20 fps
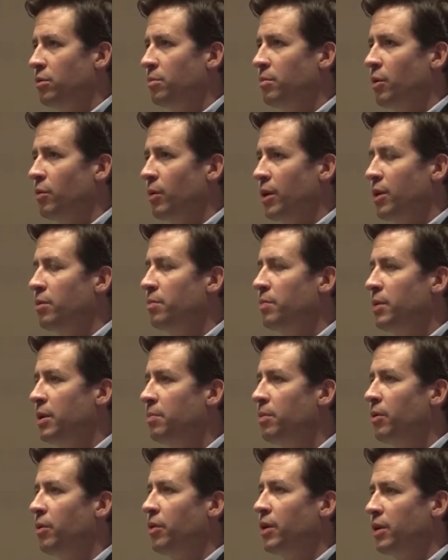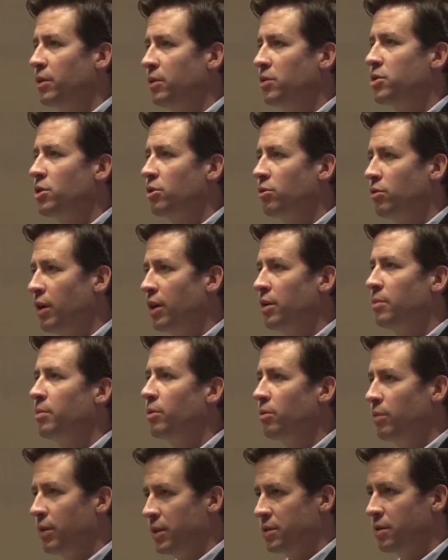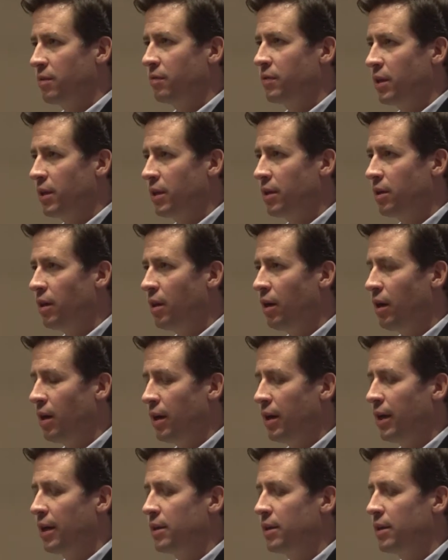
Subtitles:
but whether people think there's a credible risk of getting caught.